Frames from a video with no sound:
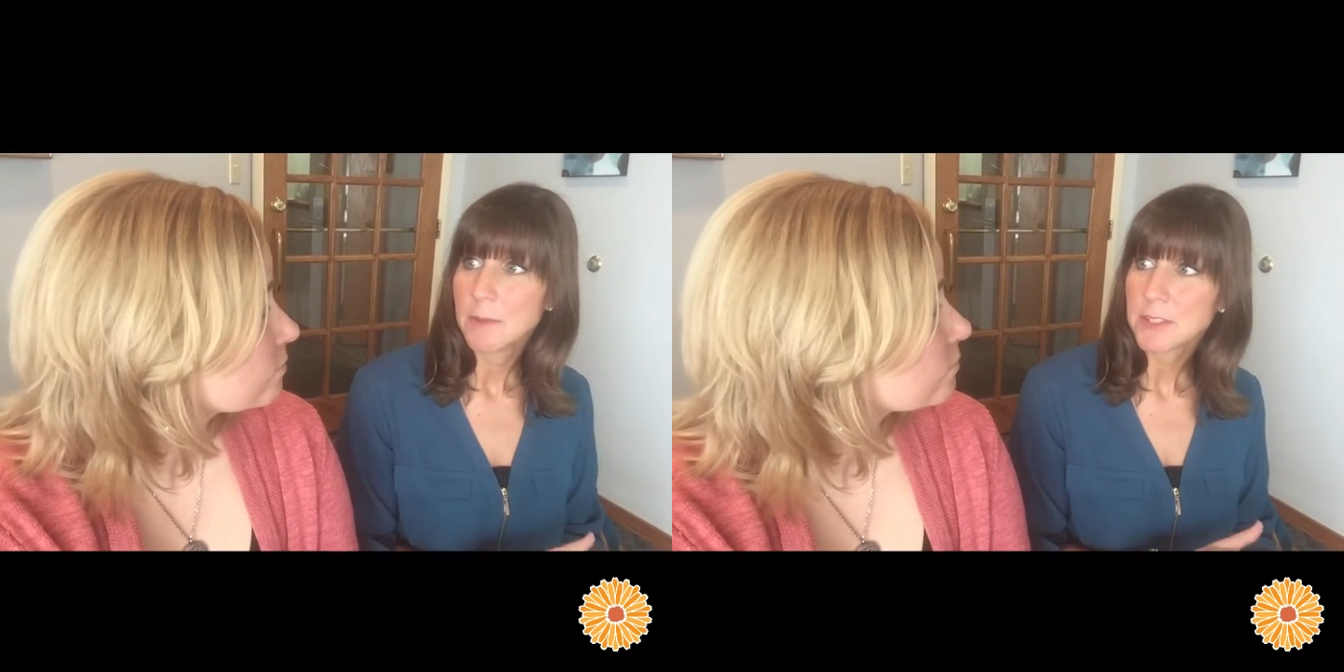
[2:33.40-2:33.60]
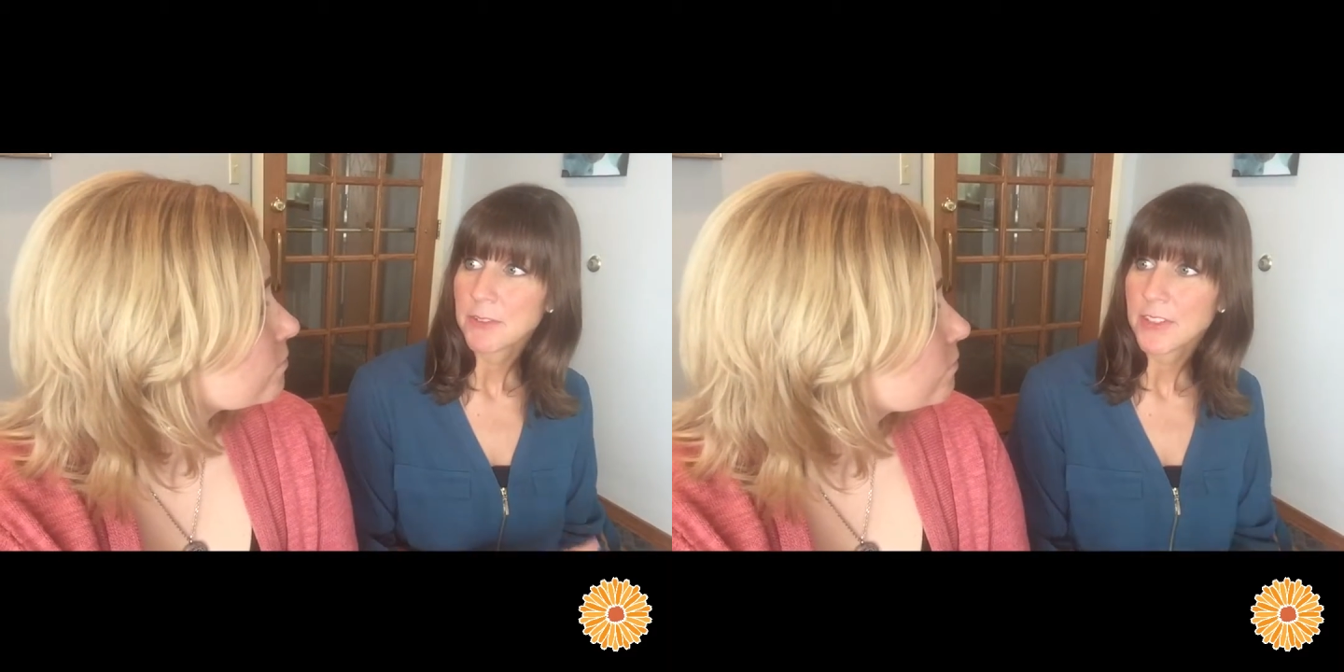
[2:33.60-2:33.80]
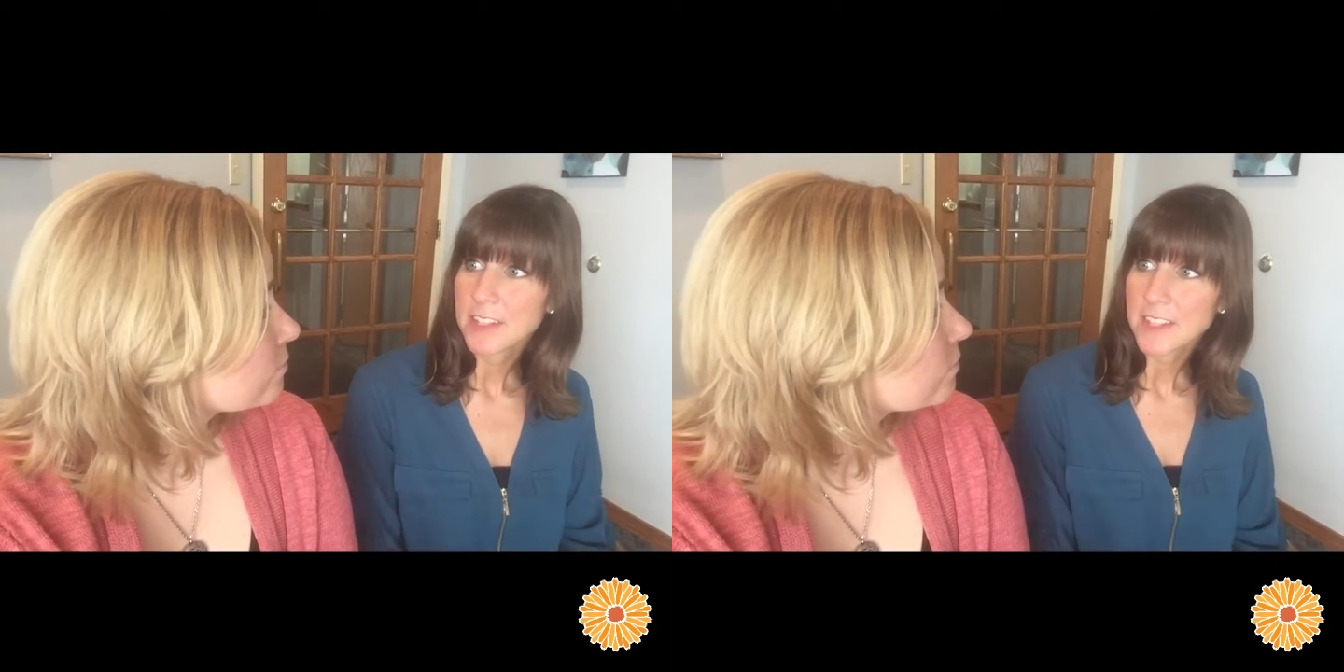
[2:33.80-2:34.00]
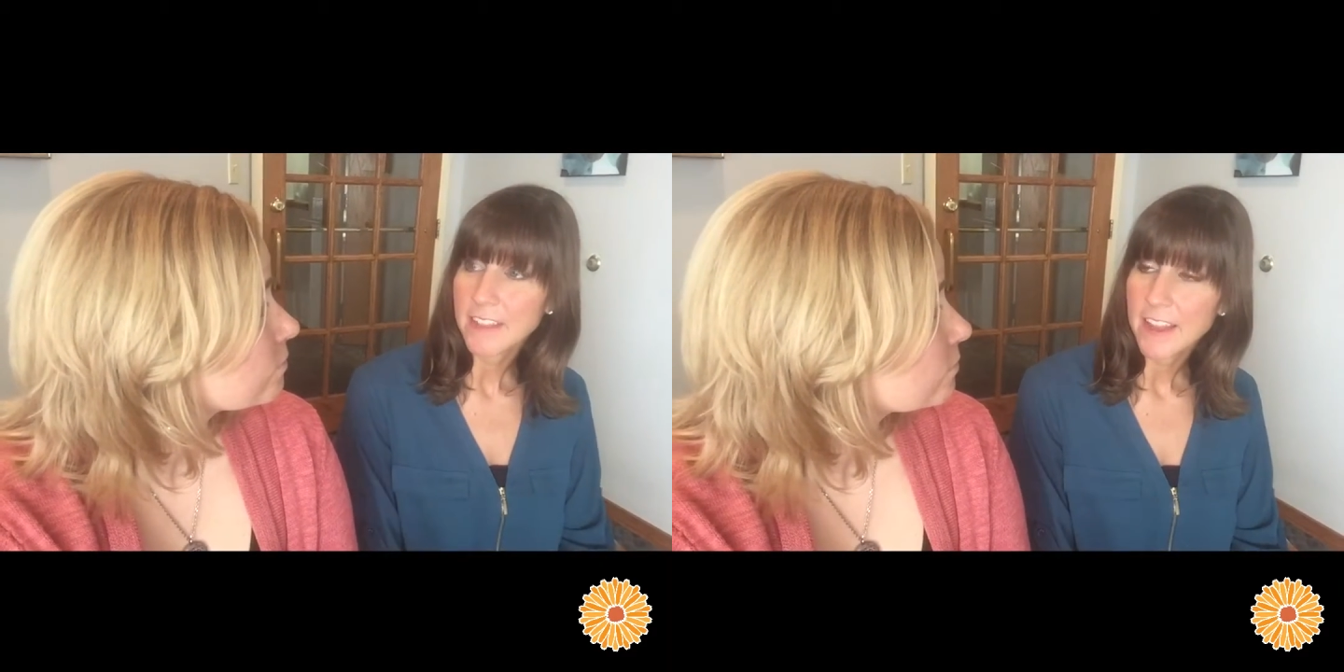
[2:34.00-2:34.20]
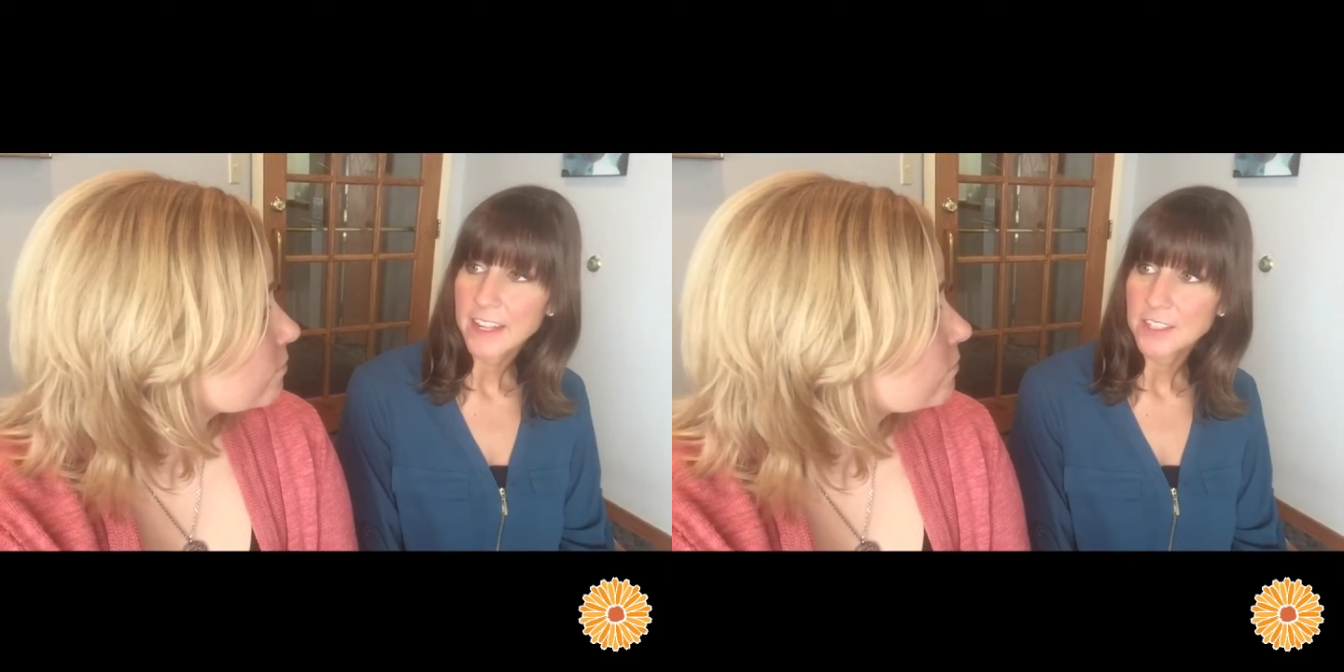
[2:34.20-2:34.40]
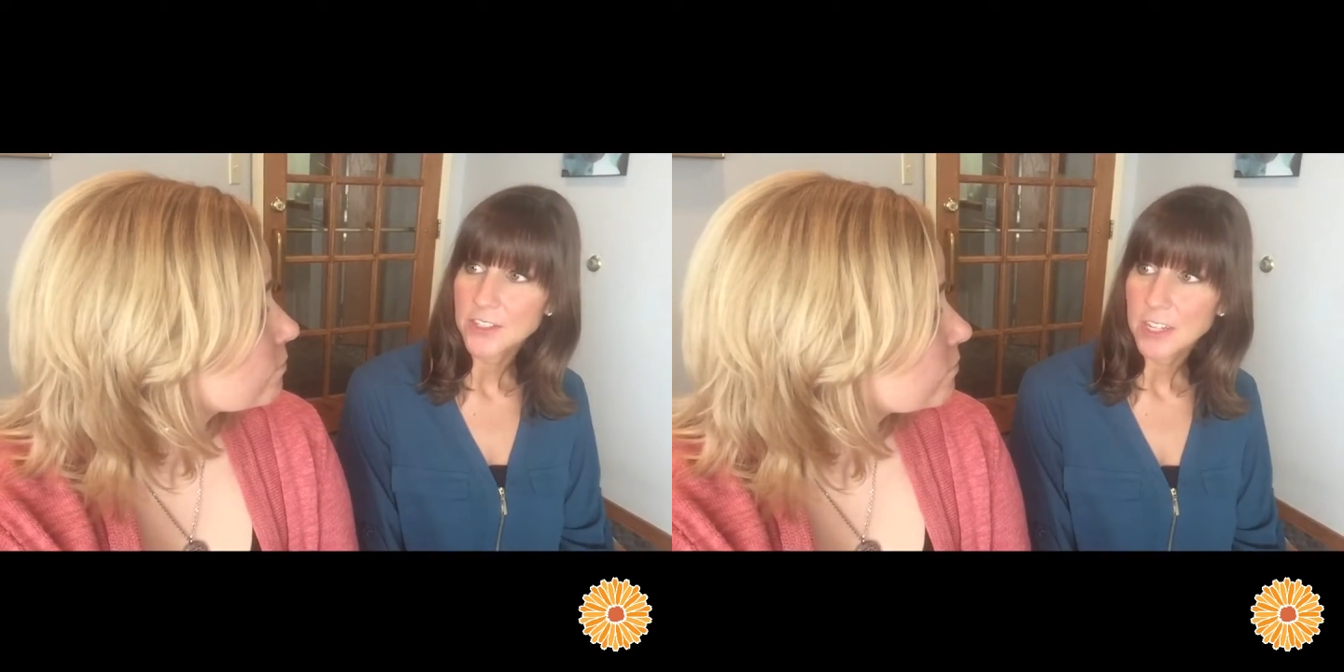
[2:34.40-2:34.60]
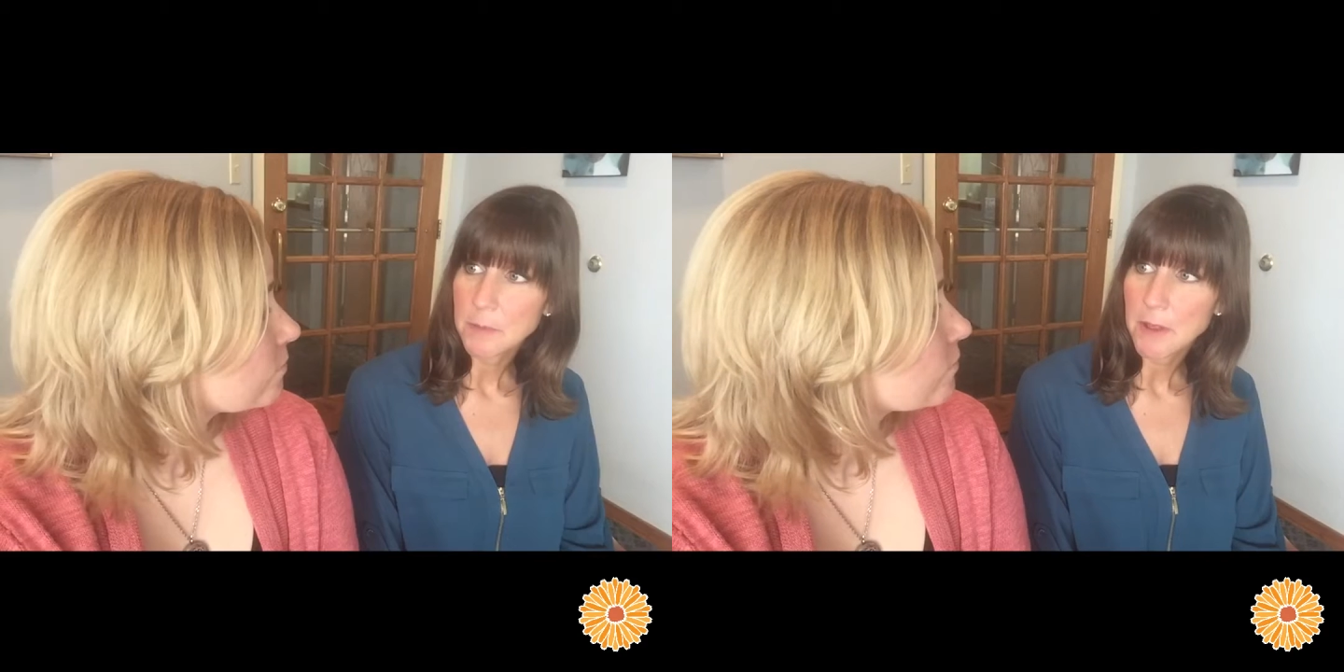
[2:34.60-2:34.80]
different things like that can strain